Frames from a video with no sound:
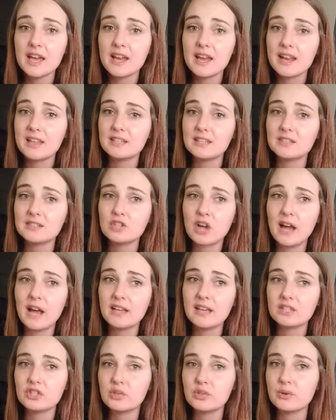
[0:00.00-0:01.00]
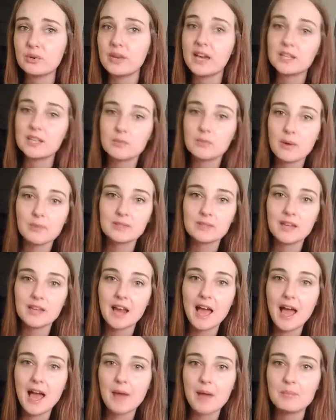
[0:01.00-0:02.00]
and trying to guess what was
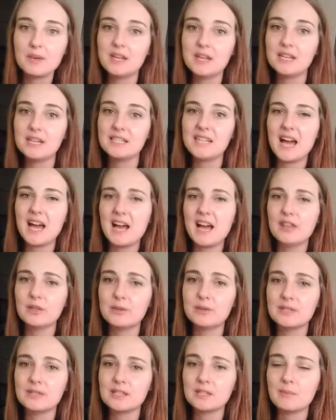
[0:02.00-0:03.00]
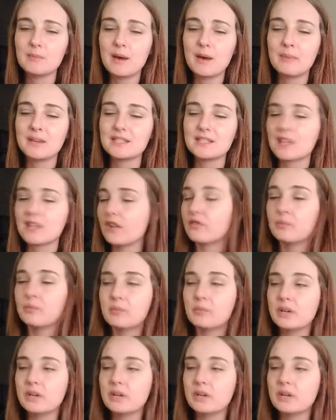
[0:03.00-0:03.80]
going to happen and tying loose ends by myself,